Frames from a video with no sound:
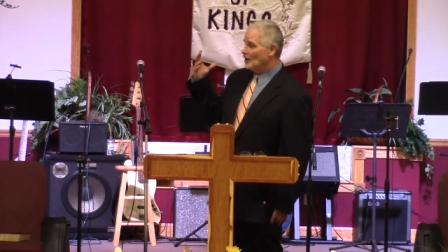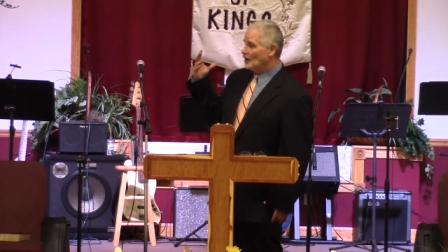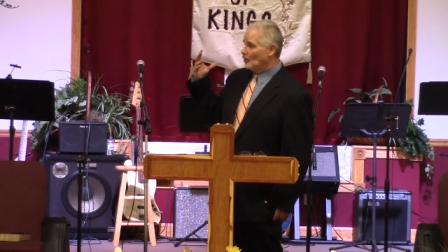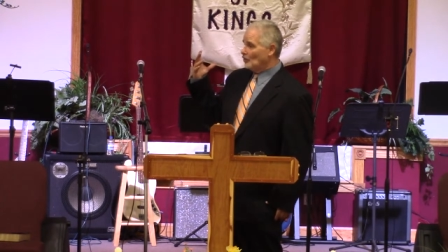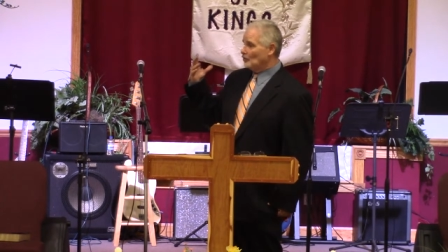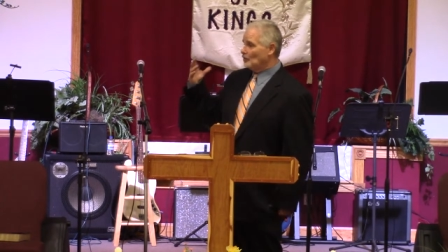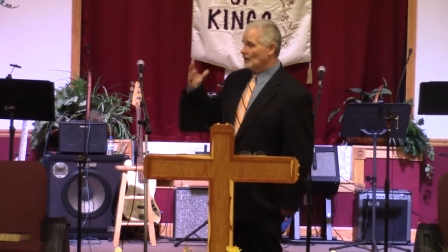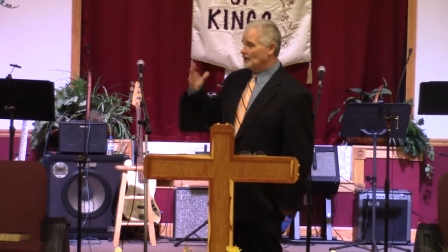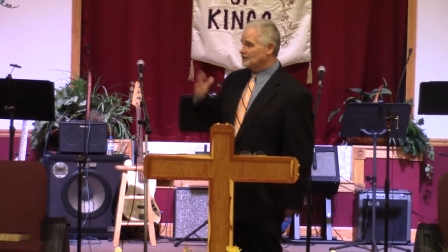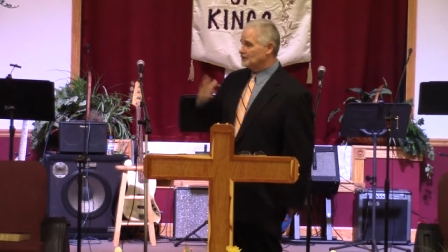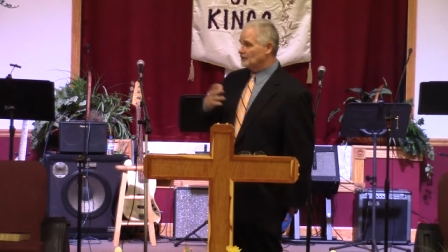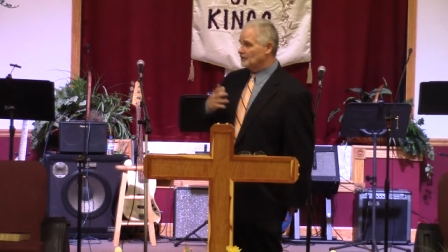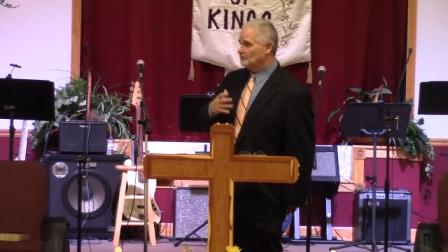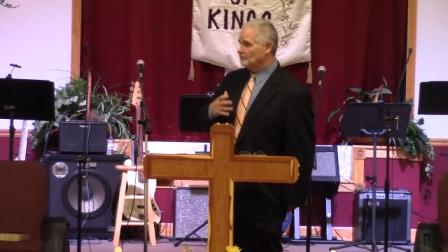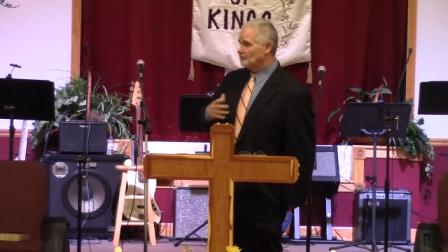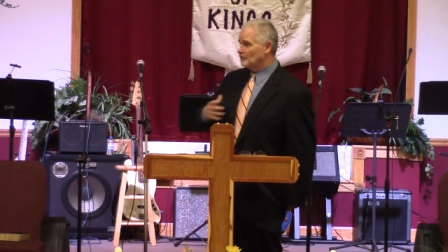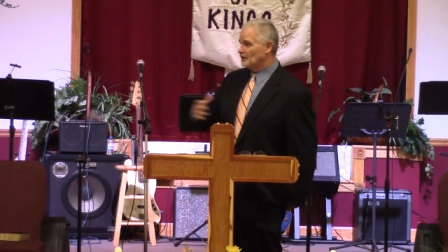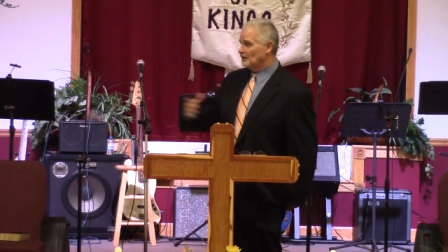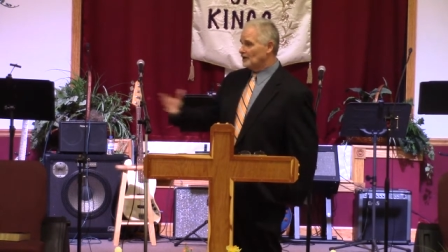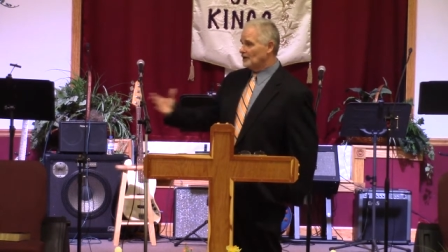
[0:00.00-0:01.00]
had
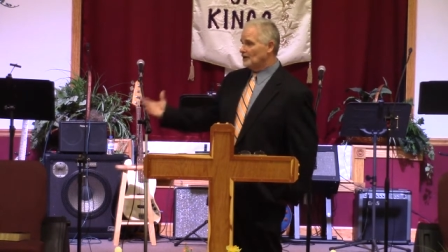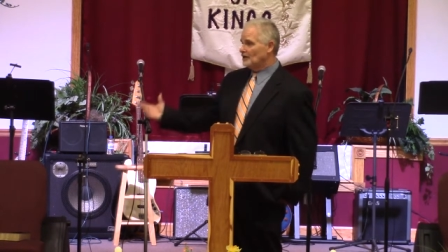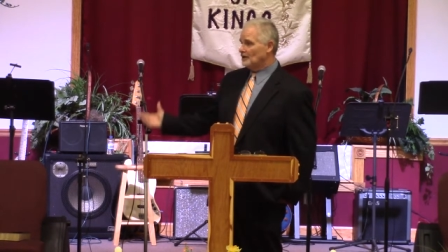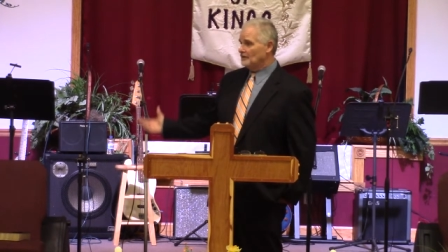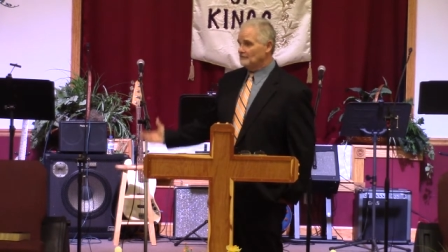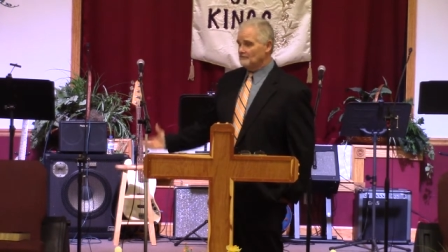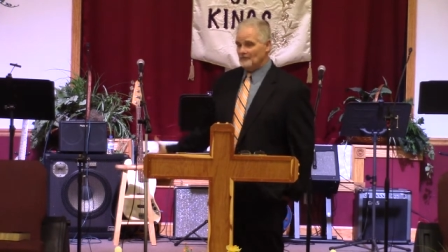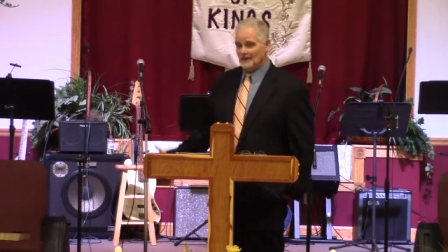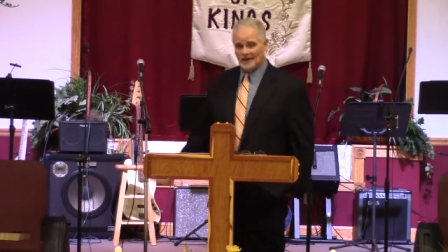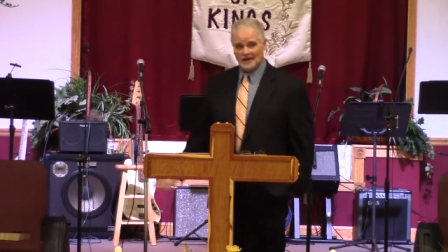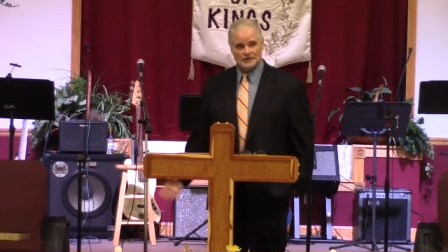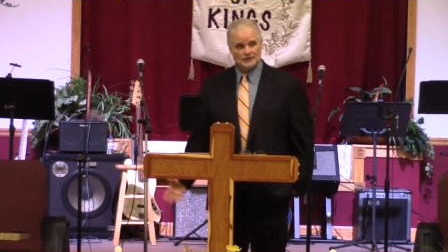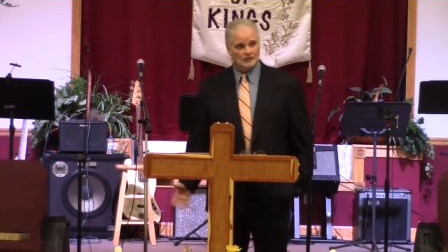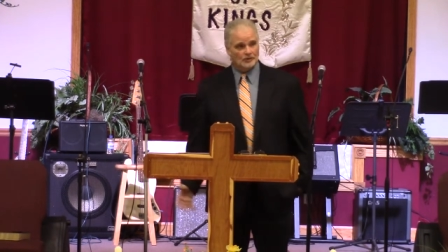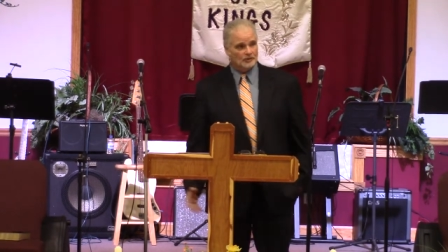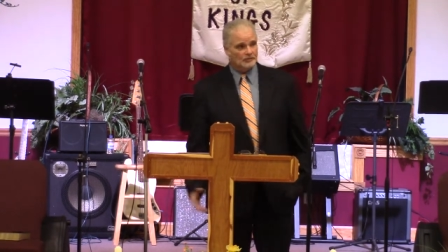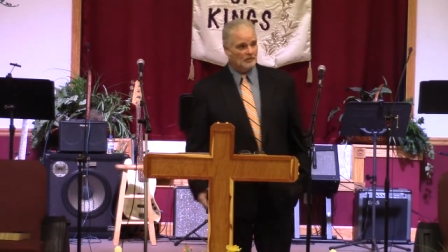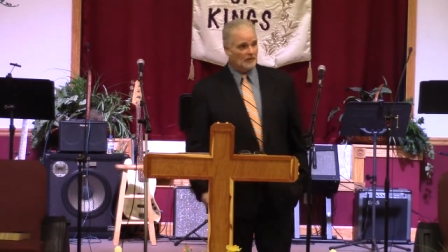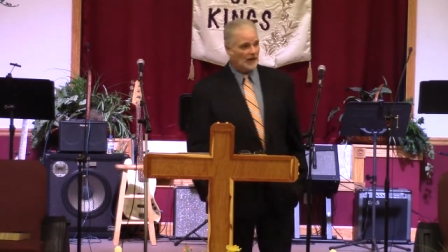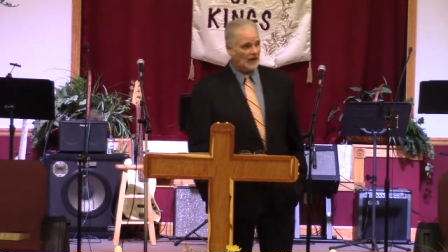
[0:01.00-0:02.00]
completely messed
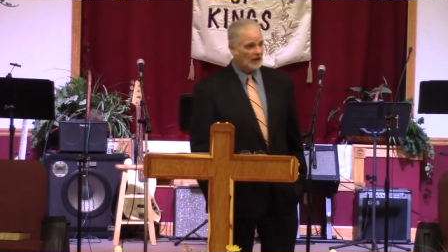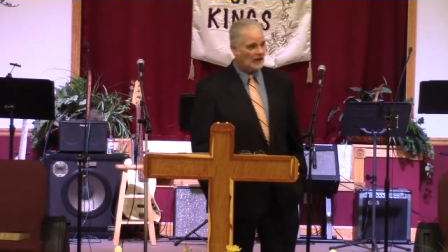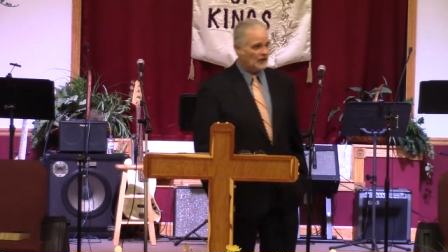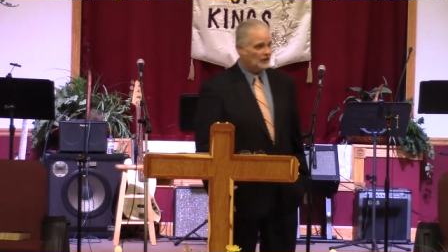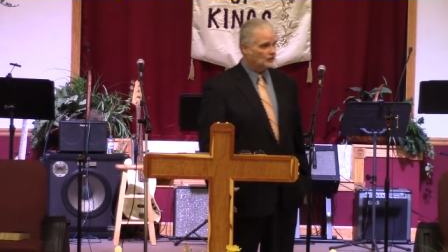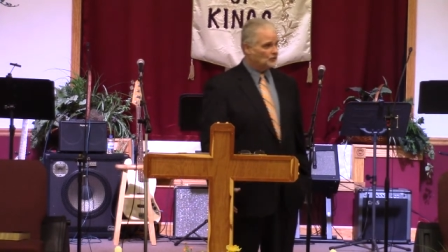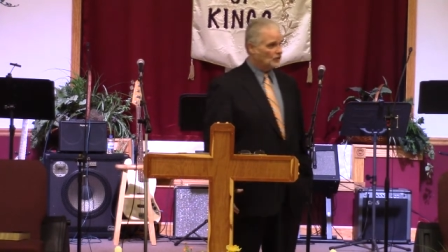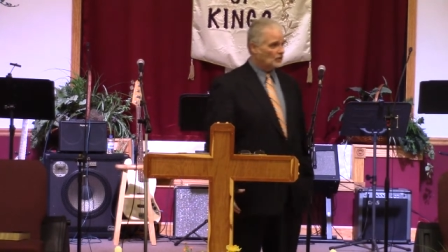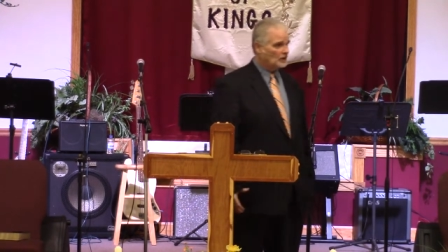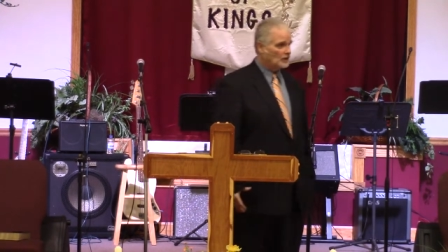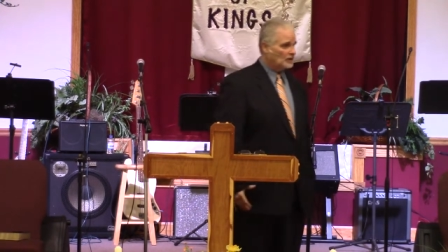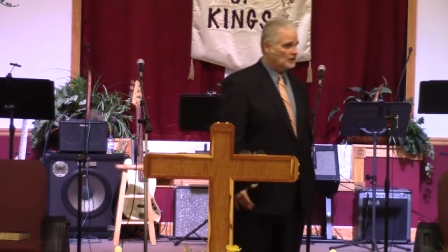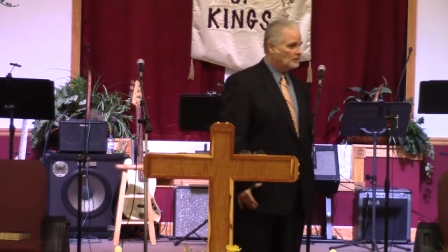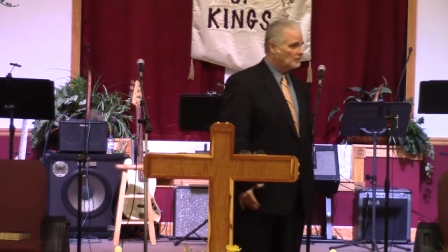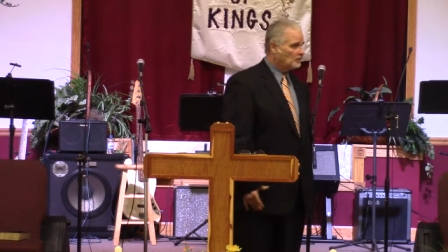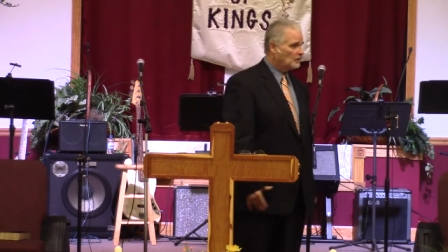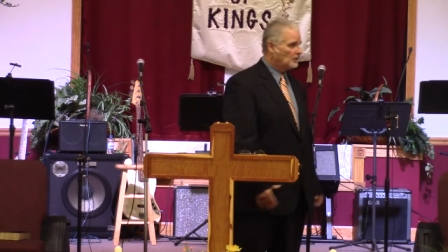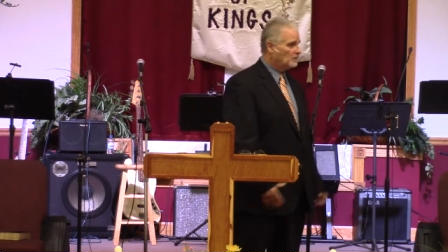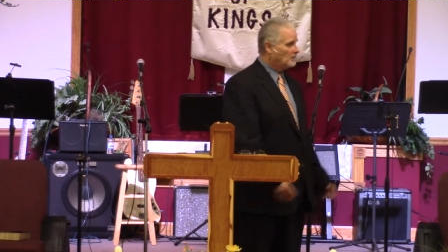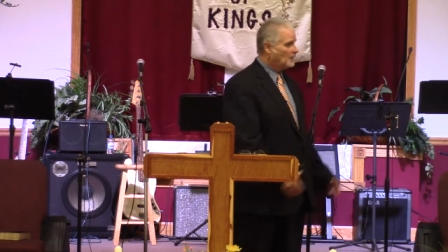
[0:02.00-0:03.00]
with my
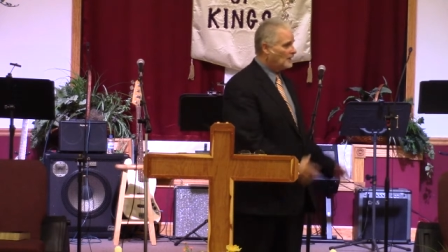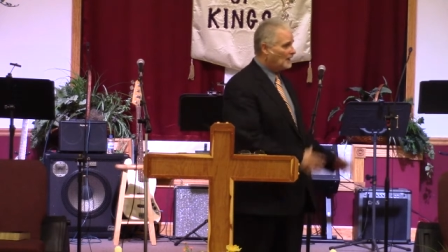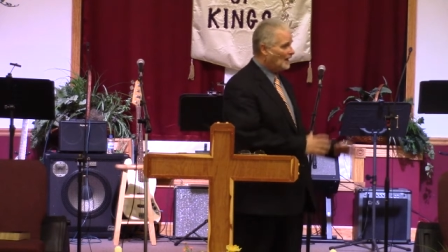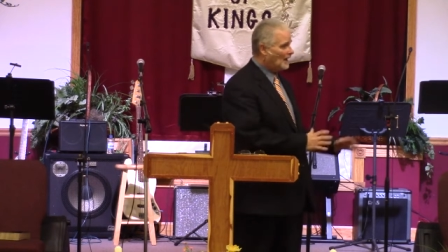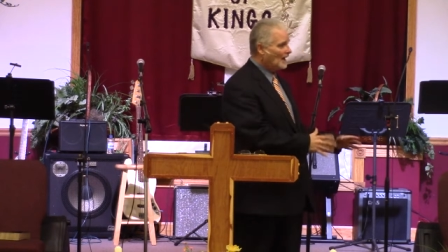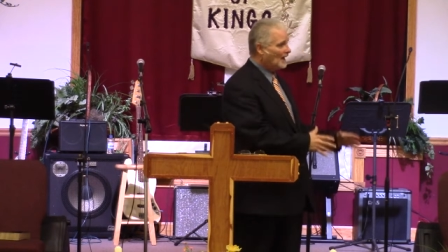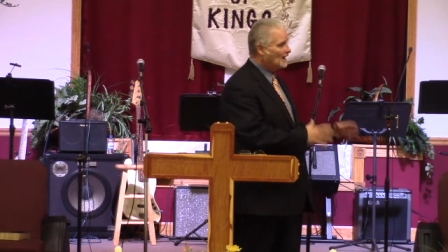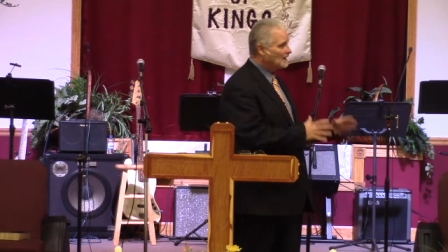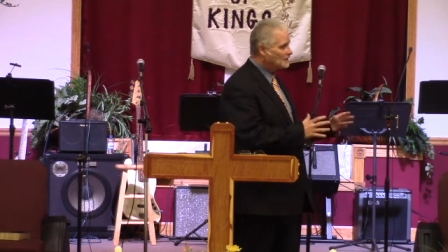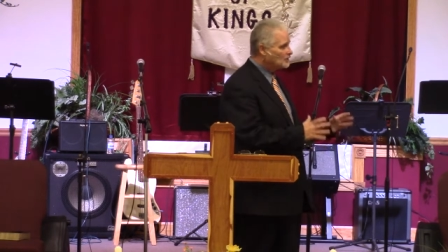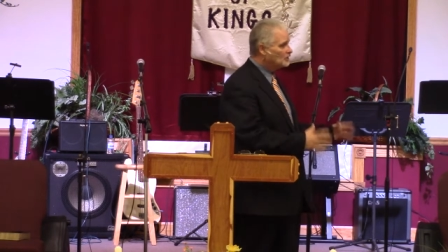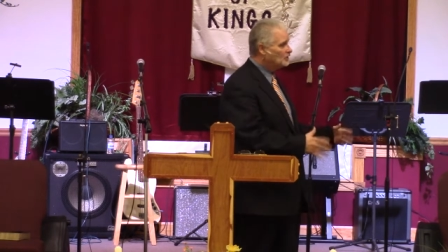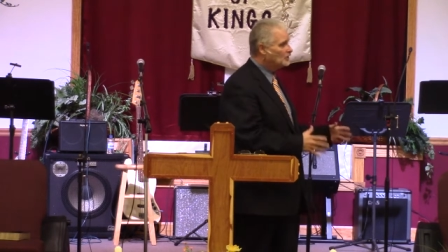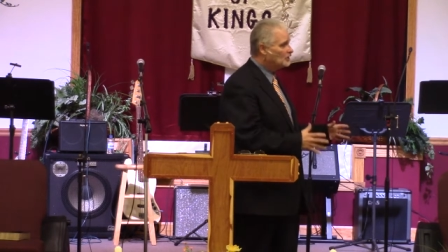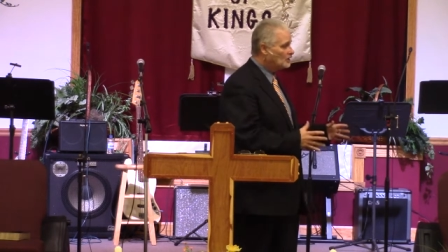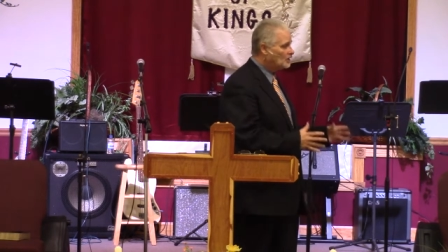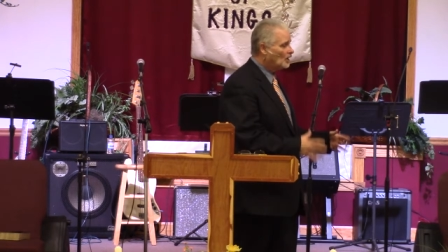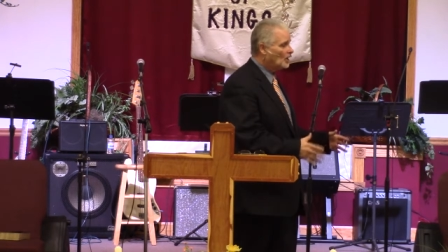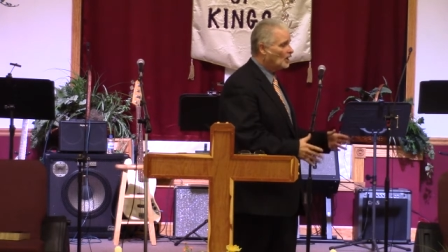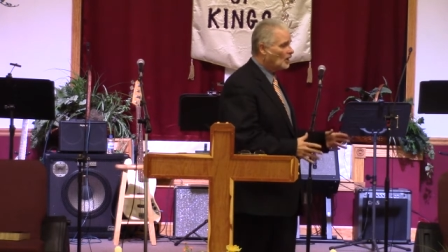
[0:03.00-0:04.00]
equilibrium and I
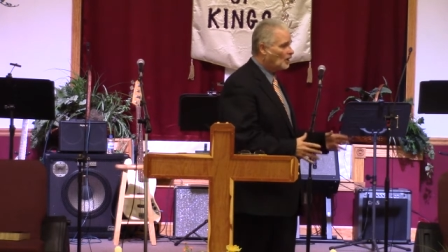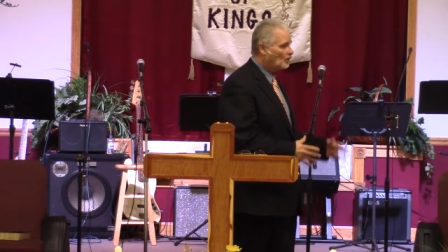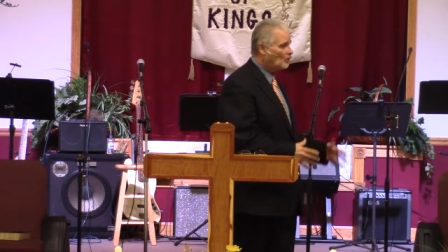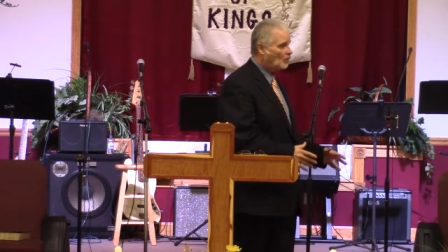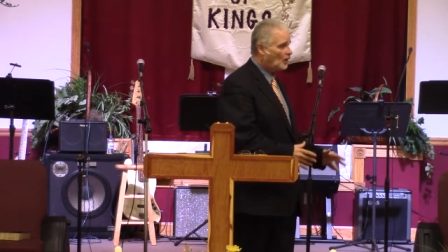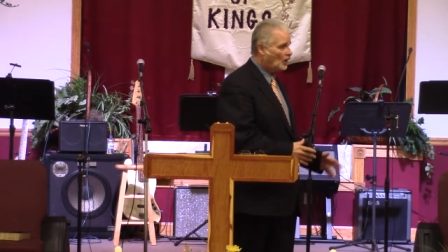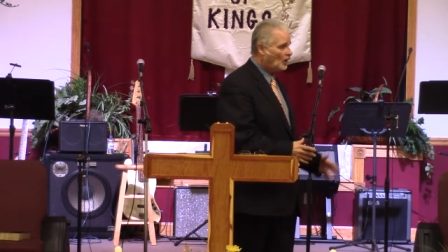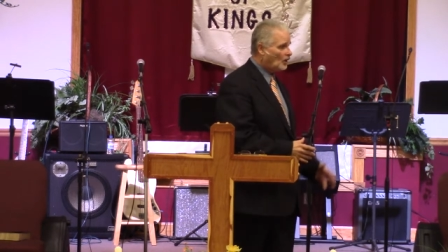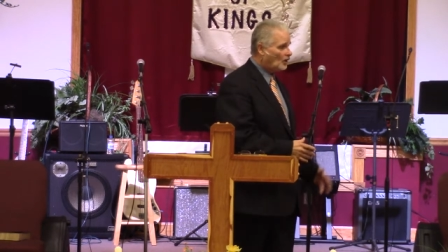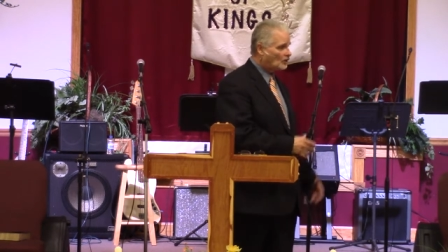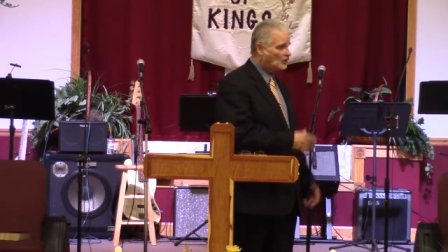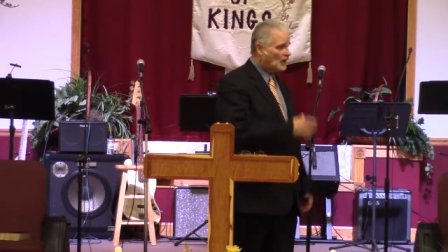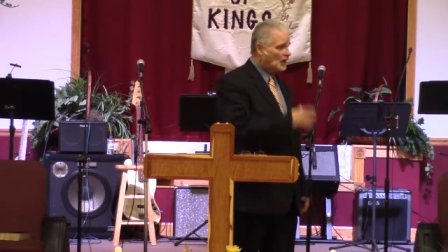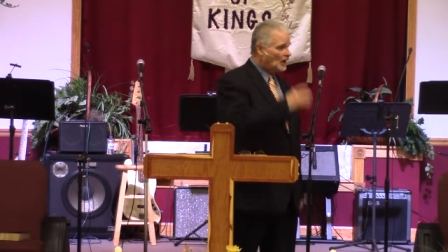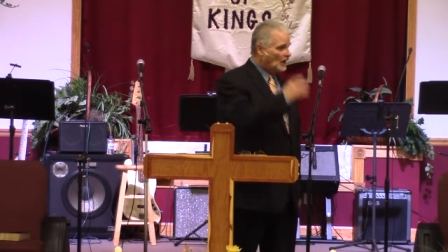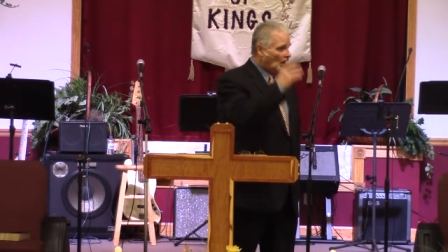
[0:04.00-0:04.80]
could not walk.